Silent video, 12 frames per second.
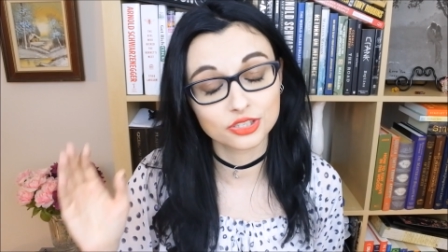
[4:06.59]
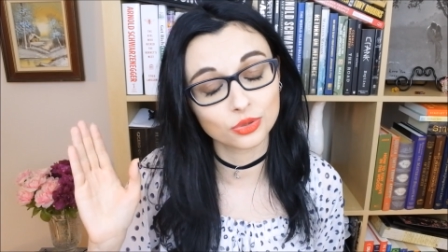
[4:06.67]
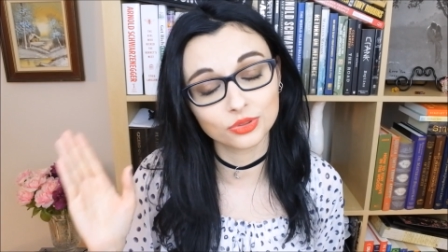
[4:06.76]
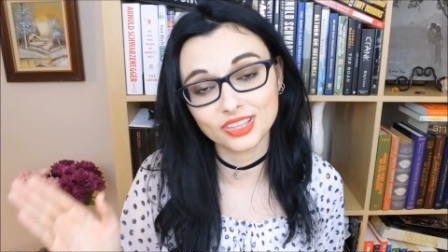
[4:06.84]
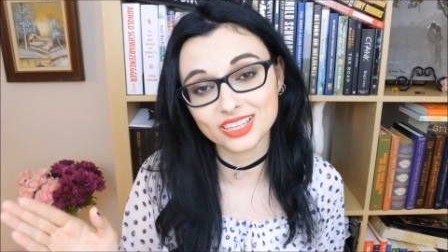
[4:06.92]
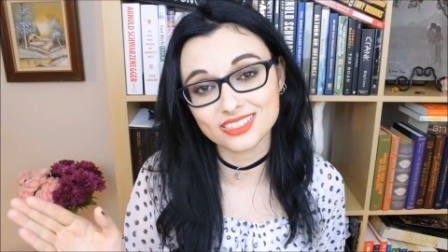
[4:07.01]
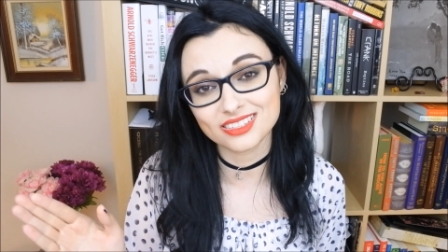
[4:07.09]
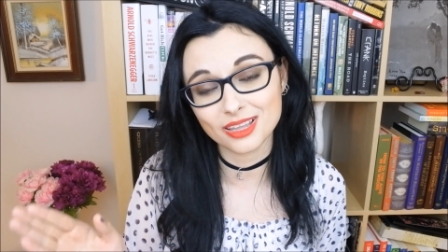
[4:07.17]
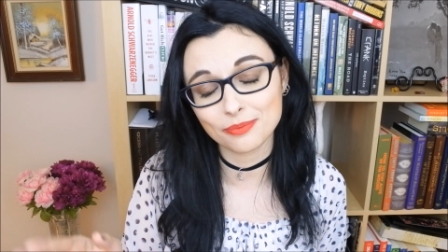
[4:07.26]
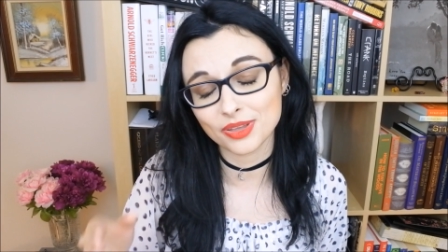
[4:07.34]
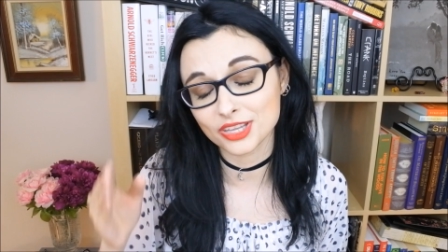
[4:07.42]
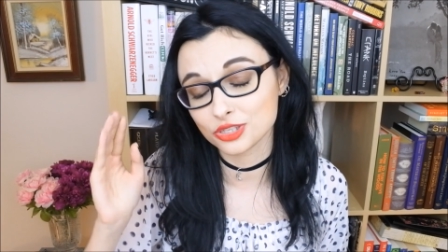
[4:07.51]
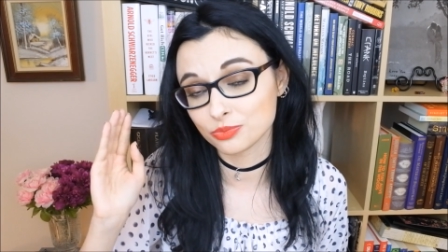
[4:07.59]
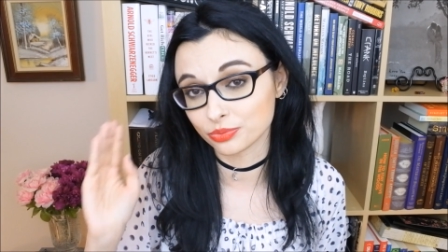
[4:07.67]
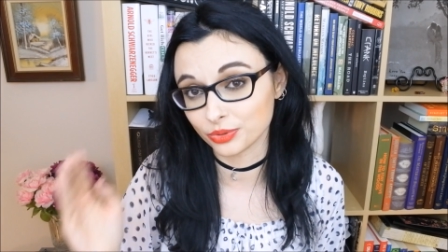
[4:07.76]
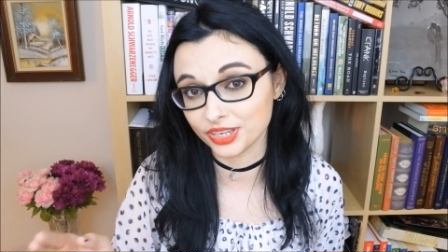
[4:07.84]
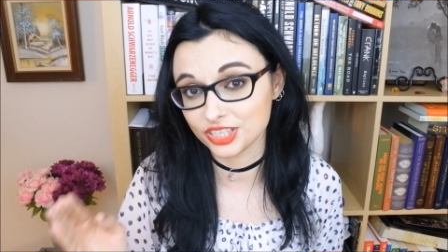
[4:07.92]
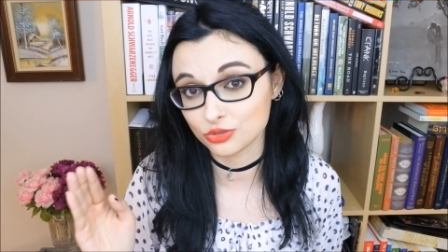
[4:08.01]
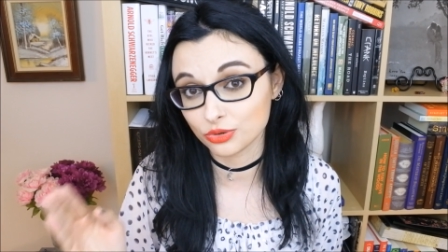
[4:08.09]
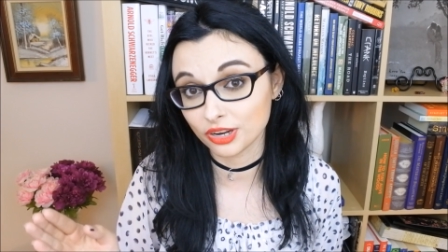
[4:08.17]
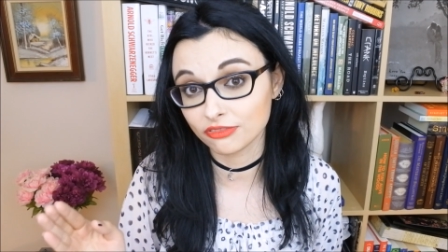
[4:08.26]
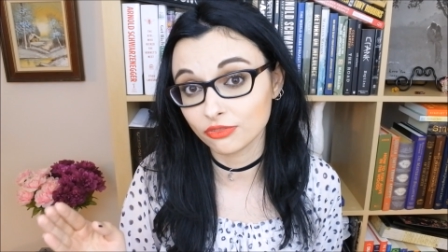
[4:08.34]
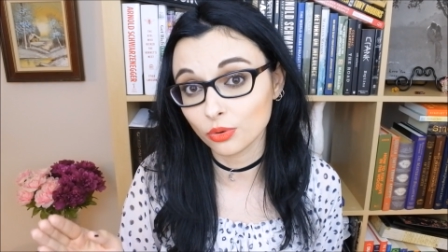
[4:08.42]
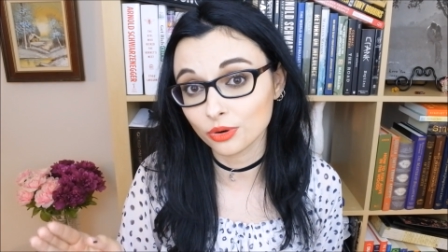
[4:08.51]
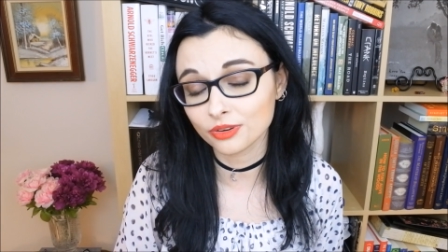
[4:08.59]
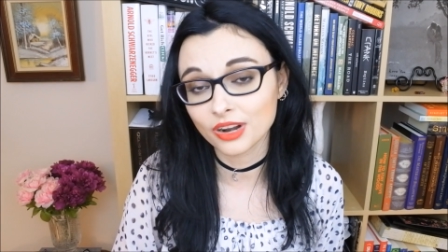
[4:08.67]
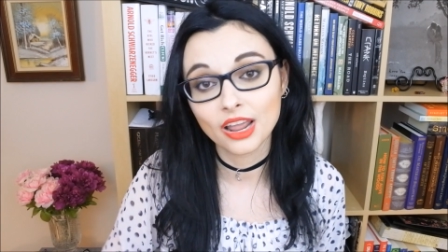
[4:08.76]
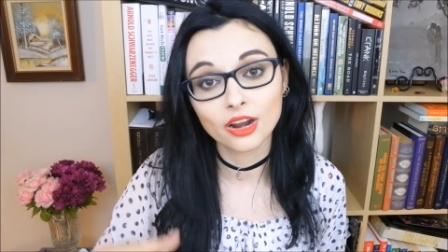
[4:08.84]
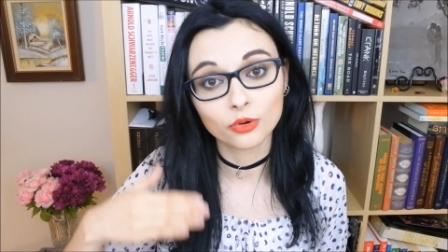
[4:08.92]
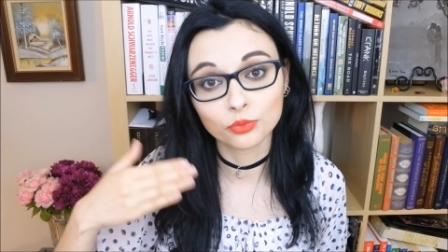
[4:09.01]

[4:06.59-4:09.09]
So this tip is pretty straightforward.